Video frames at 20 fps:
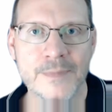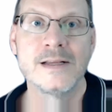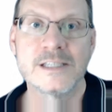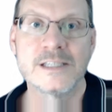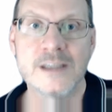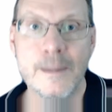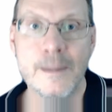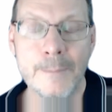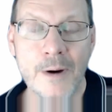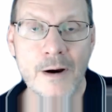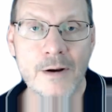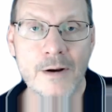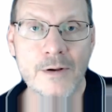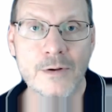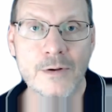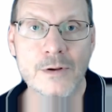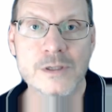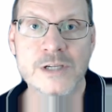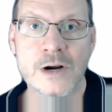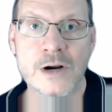Some
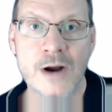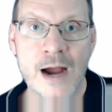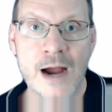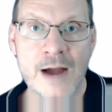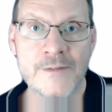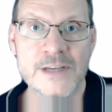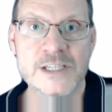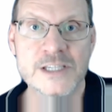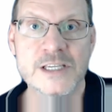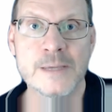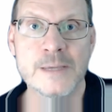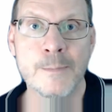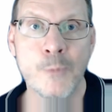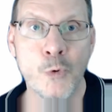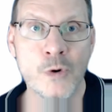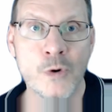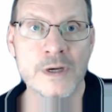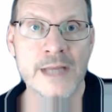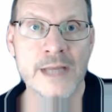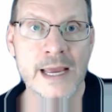particles are obviously
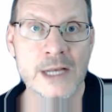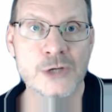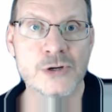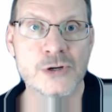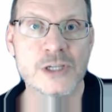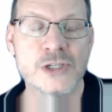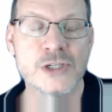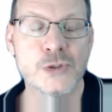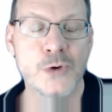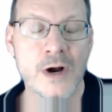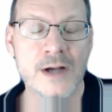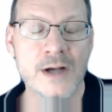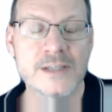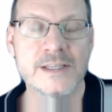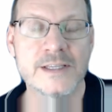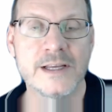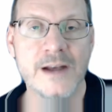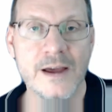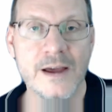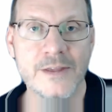more dangerous to us
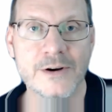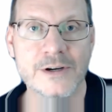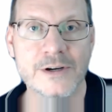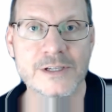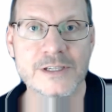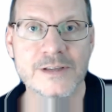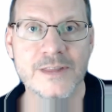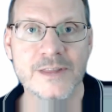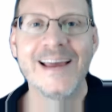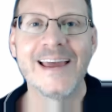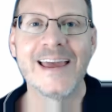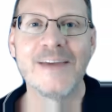than others.